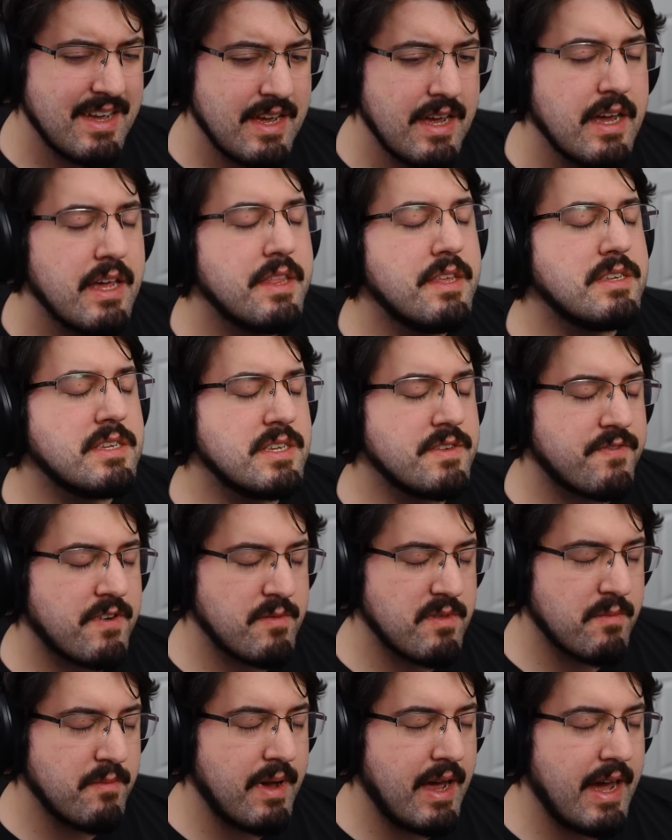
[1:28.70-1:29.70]
this is from
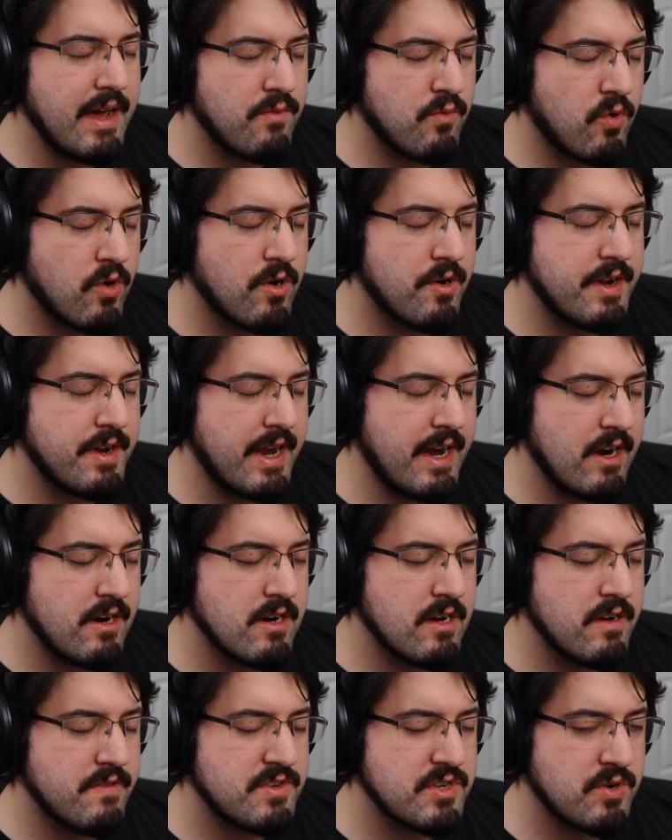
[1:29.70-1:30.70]
the Matt Ward
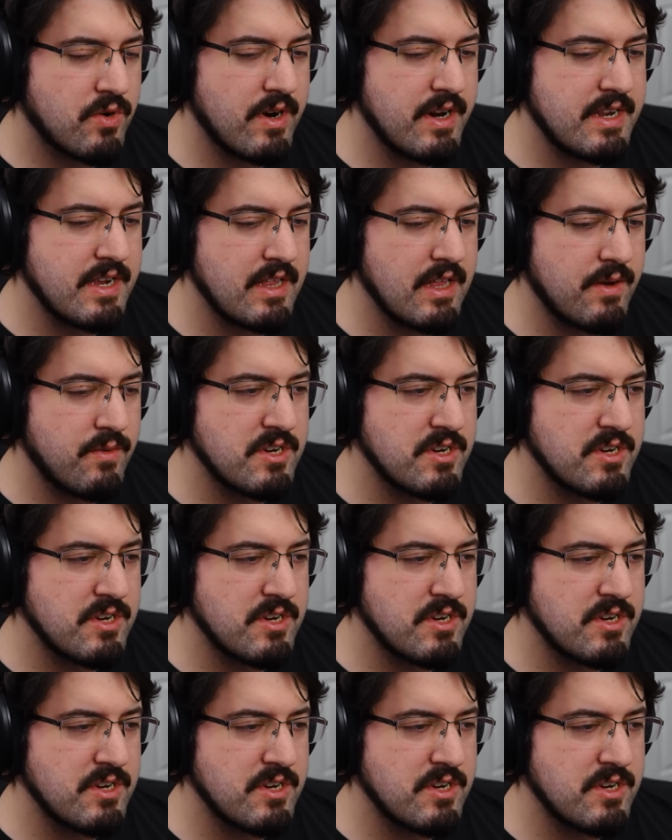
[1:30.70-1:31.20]
era of storytelling,